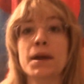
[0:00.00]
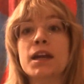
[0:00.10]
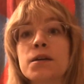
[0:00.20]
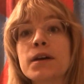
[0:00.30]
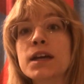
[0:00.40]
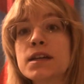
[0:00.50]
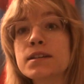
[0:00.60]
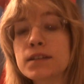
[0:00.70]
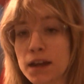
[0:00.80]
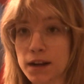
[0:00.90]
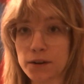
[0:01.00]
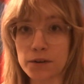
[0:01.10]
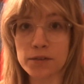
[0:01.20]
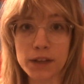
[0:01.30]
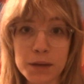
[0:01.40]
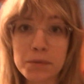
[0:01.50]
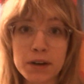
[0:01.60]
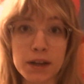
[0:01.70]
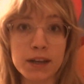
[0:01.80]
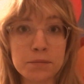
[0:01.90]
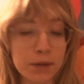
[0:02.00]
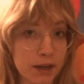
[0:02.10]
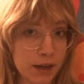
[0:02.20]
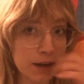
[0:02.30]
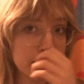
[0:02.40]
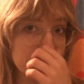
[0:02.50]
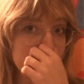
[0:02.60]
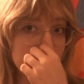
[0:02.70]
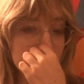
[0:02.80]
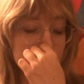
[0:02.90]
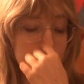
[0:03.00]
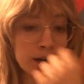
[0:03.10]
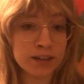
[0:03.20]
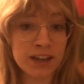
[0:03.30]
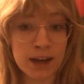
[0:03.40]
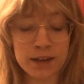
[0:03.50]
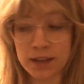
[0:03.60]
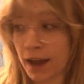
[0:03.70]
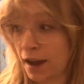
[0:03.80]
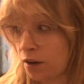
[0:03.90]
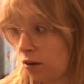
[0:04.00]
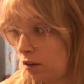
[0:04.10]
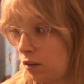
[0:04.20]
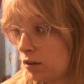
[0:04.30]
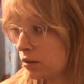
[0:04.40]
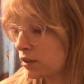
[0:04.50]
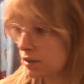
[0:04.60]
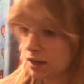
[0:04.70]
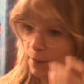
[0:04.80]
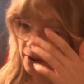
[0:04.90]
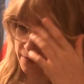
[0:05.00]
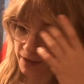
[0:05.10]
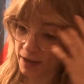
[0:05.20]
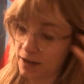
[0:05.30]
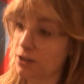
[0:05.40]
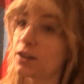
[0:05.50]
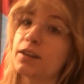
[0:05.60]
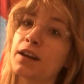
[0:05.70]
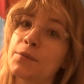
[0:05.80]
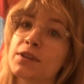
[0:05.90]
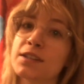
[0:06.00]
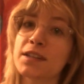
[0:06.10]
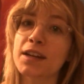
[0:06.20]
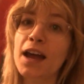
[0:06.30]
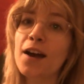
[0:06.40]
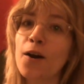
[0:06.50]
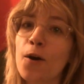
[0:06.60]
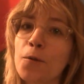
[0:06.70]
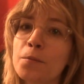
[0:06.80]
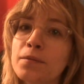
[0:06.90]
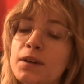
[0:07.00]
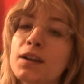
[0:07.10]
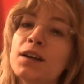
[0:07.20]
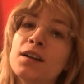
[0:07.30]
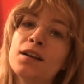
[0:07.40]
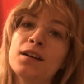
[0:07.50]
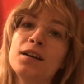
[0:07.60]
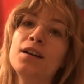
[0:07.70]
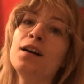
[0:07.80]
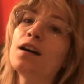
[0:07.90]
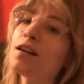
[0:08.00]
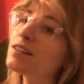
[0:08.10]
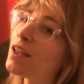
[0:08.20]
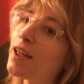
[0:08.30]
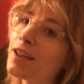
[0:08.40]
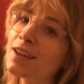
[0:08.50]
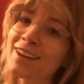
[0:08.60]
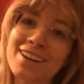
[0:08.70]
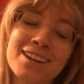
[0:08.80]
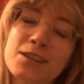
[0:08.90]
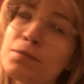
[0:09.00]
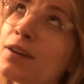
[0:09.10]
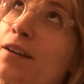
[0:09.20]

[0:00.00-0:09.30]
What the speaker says: anyways, and I don't feel like putting in my contacts at all because I'm on vacation and I'm just sitting at home all day. It's been